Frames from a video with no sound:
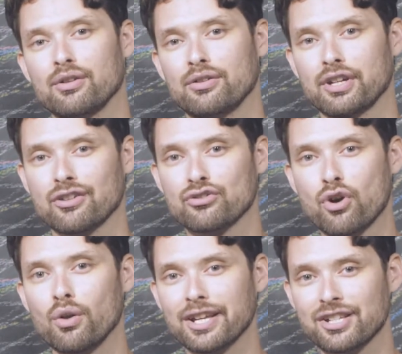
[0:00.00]
the
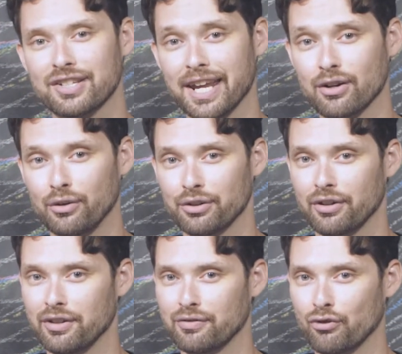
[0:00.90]
controlling stakeholder
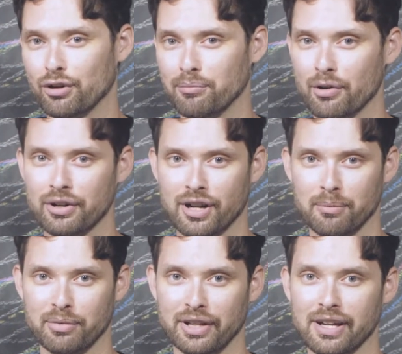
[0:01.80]
of the Ford Motor
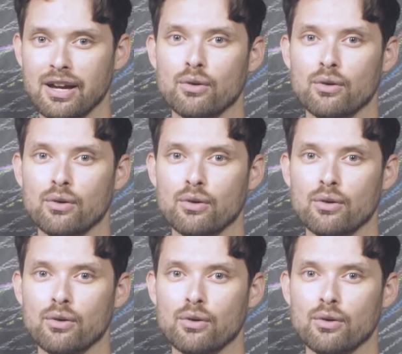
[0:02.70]
Company,